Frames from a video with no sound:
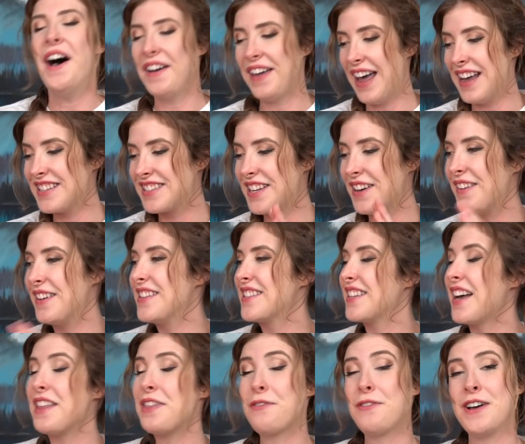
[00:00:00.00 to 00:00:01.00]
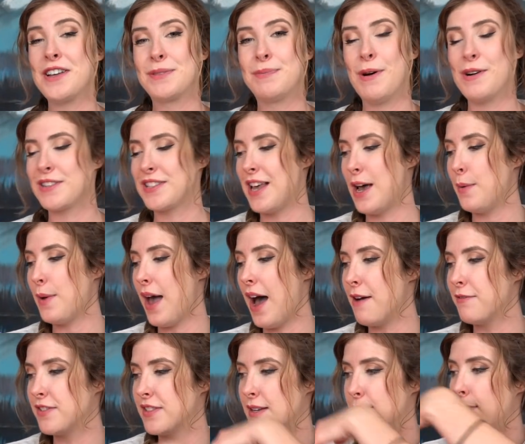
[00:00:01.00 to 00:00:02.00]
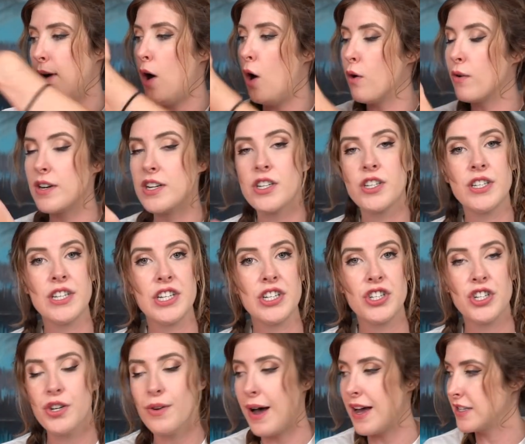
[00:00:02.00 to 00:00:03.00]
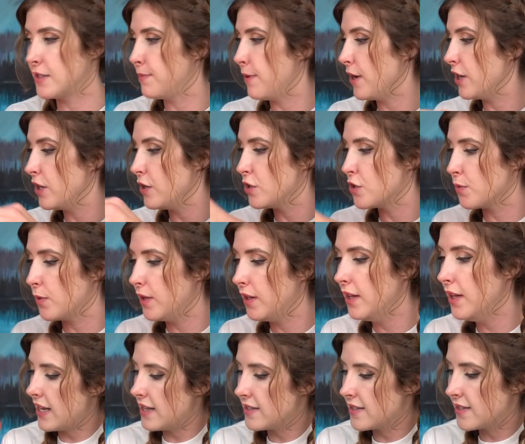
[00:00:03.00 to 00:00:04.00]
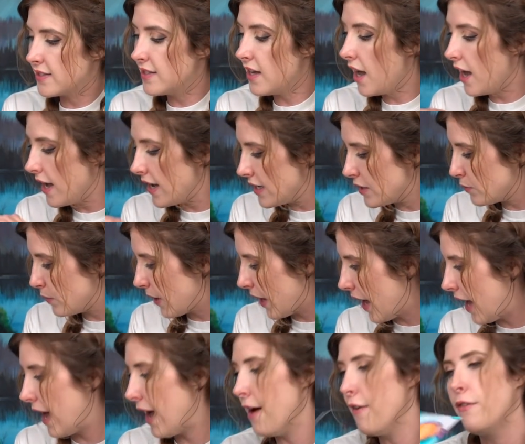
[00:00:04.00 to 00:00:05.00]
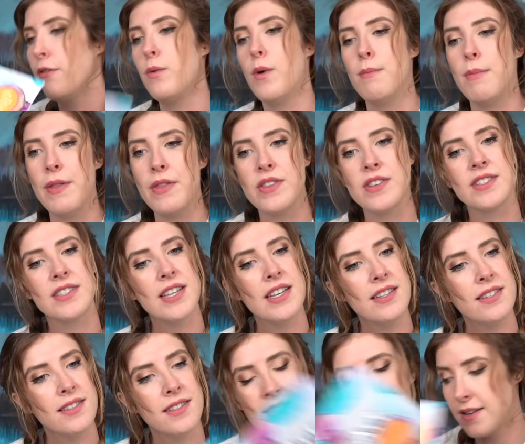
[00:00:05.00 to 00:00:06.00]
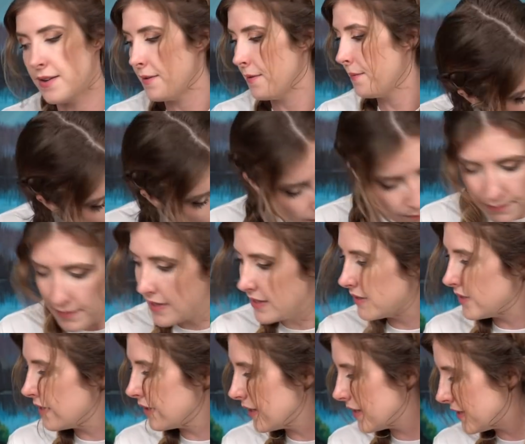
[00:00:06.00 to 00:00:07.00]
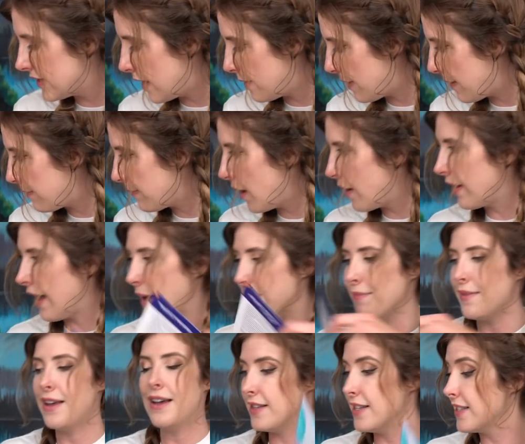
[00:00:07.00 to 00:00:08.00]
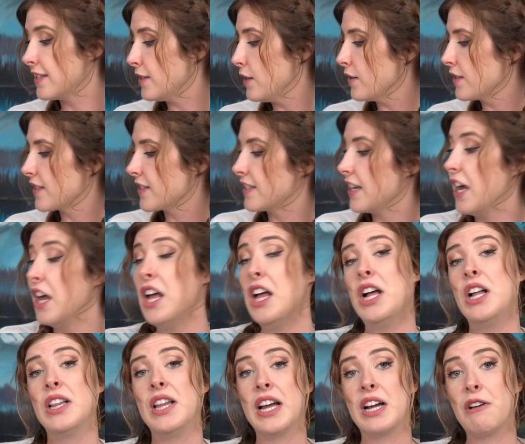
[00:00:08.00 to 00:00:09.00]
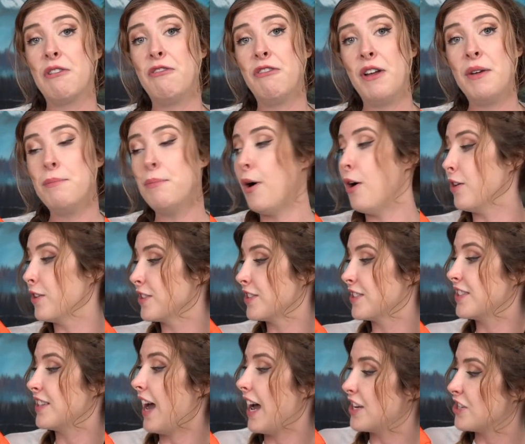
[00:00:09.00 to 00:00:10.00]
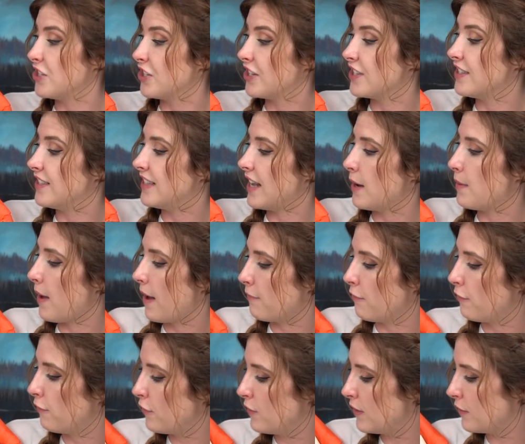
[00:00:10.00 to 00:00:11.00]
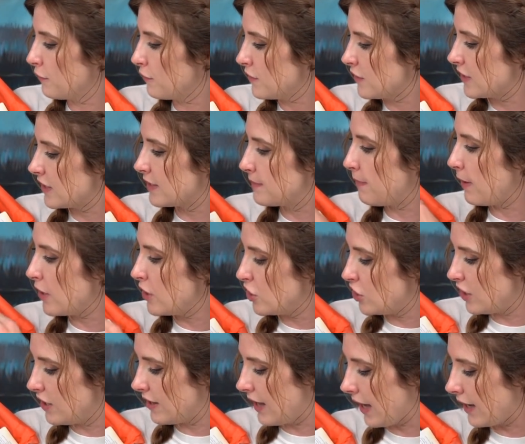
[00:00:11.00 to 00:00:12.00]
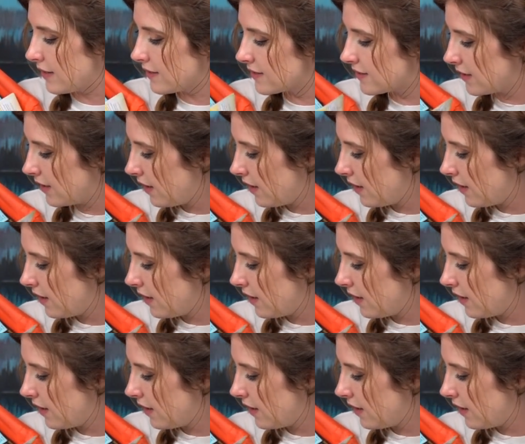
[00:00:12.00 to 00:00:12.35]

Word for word: Okay, so inside the first box here we have some orange tissue as per usual. Inside we have, what month is this? No, it's not gonna tell me. Okay, this looks like a fun box. As you can see, we have a few different spongy things.